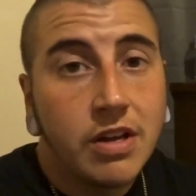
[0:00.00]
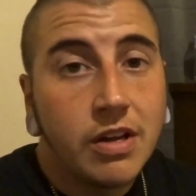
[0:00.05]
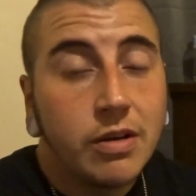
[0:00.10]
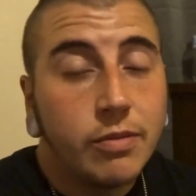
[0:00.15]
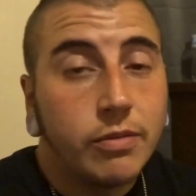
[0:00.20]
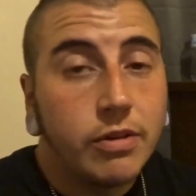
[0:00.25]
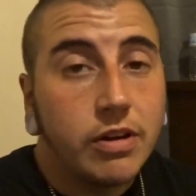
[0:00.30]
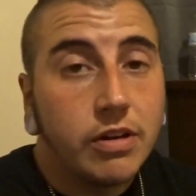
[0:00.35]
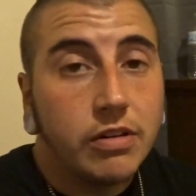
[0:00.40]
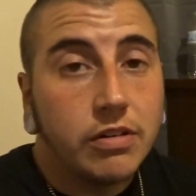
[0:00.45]

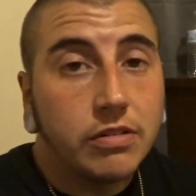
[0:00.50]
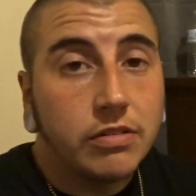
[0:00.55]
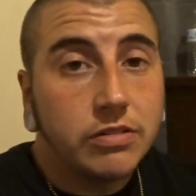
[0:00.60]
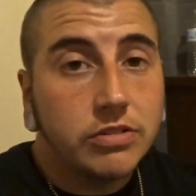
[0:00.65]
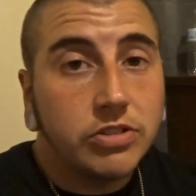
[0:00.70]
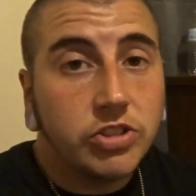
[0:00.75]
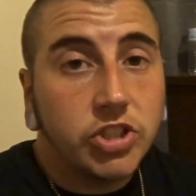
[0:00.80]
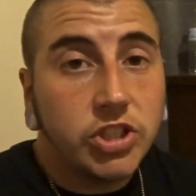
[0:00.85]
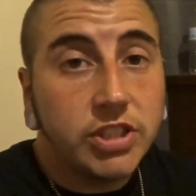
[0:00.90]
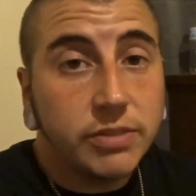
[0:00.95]
Well,
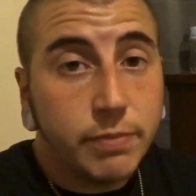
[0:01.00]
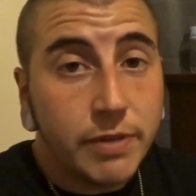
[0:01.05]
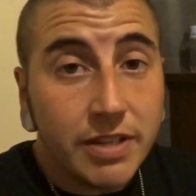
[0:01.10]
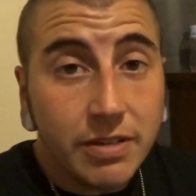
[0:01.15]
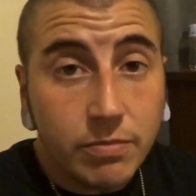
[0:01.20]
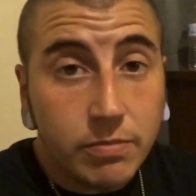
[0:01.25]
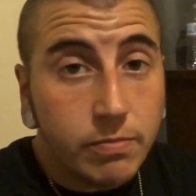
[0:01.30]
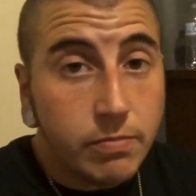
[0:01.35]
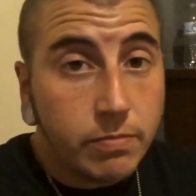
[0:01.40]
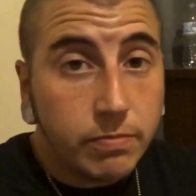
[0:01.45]
she's
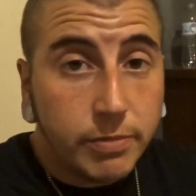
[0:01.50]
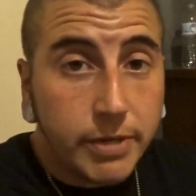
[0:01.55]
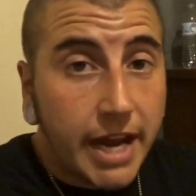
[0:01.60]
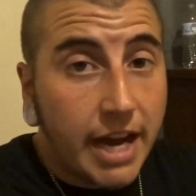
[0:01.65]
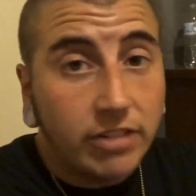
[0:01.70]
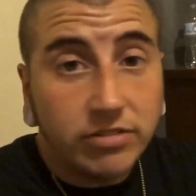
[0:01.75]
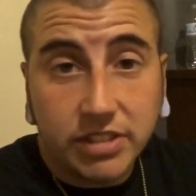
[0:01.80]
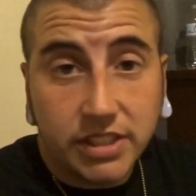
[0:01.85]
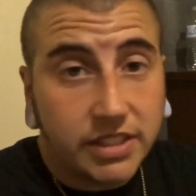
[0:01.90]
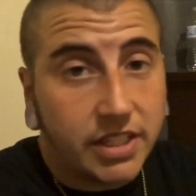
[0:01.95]
been
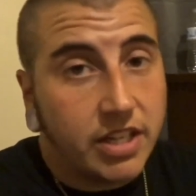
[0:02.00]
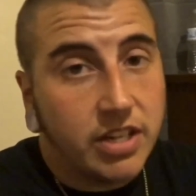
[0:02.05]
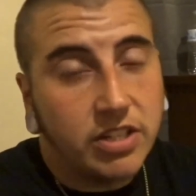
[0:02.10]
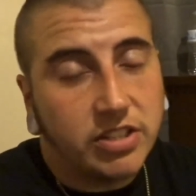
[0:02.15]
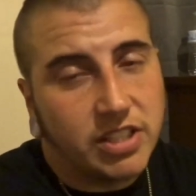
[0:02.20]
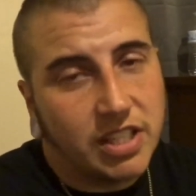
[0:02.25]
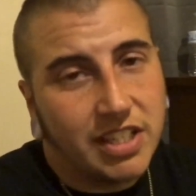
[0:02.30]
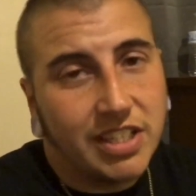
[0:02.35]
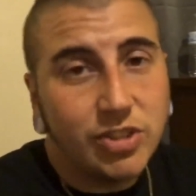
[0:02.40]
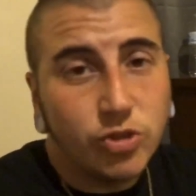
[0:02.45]
downstairs
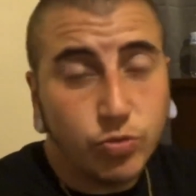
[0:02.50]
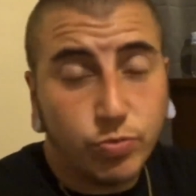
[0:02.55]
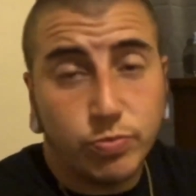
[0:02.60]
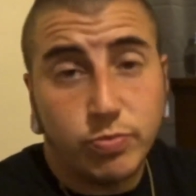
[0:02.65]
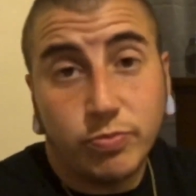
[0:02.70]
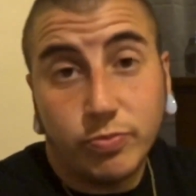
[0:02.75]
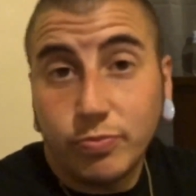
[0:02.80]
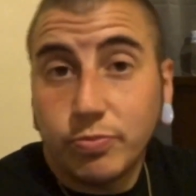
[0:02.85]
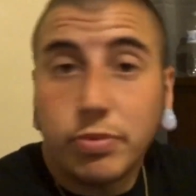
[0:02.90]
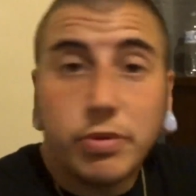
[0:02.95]
and it's
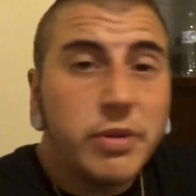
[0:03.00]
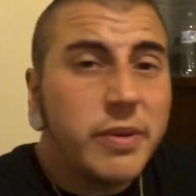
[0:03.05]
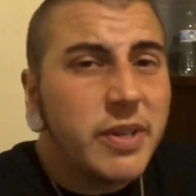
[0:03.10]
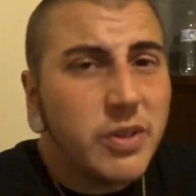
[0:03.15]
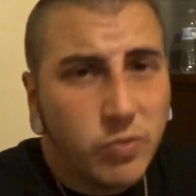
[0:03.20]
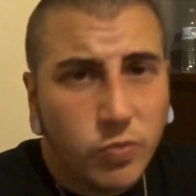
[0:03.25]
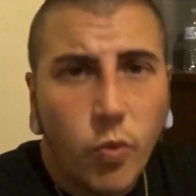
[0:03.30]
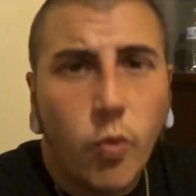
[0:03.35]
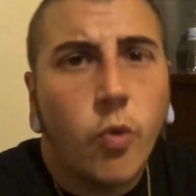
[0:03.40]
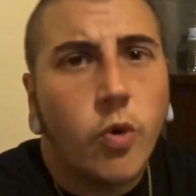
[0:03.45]
pretty
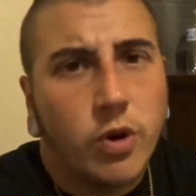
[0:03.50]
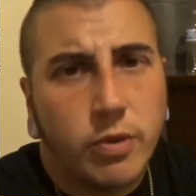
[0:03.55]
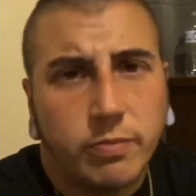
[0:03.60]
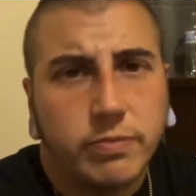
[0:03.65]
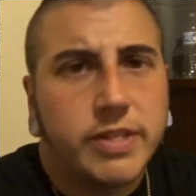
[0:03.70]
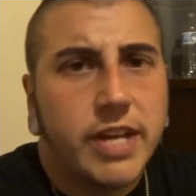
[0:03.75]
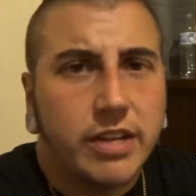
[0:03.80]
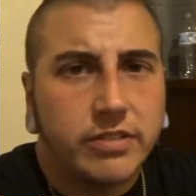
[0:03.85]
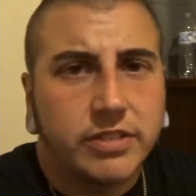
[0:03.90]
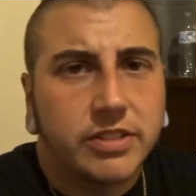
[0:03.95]
warm
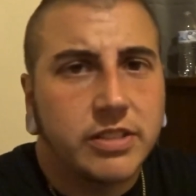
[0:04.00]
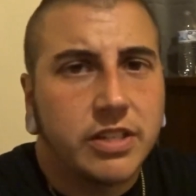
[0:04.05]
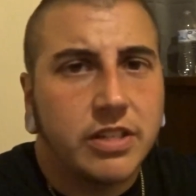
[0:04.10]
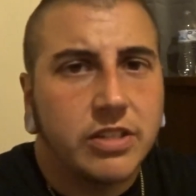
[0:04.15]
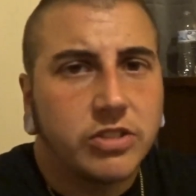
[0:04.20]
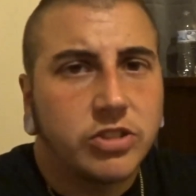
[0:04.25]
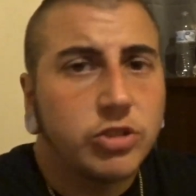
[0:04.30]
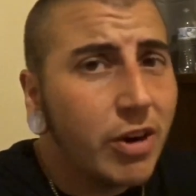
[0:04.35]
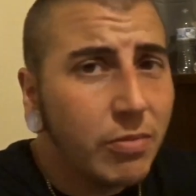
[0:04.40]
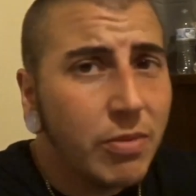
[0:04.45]

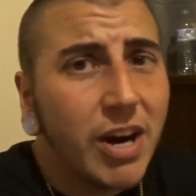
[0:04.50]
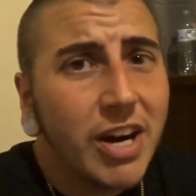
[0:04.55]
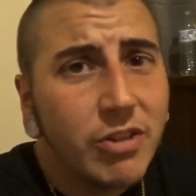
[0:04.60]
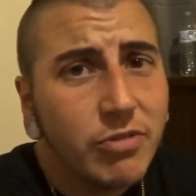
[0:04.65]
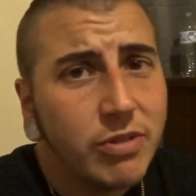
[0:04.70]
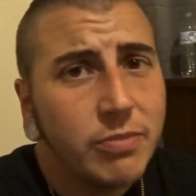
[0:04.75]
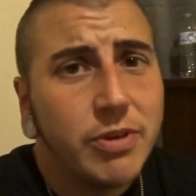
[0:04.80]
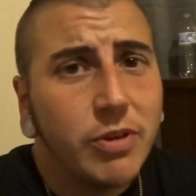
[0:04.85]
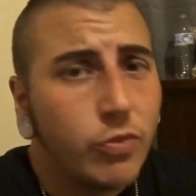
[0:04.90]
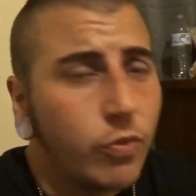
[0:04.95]
downstairs, so her body
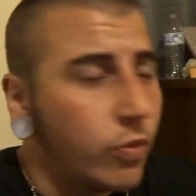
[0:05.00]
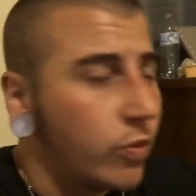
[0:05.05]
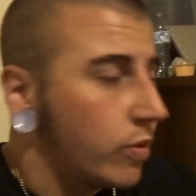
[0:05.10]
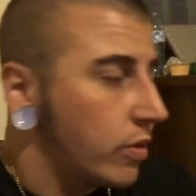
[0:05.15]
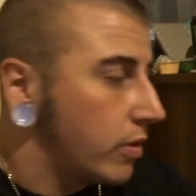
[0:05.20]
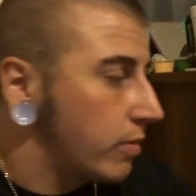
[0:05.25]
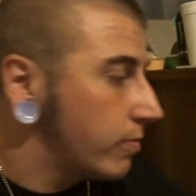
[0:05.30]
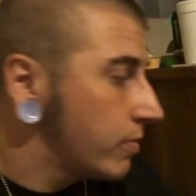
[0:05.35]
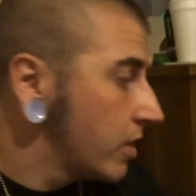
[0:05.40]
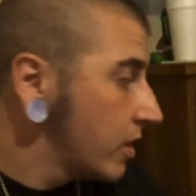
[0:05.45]
would be warm,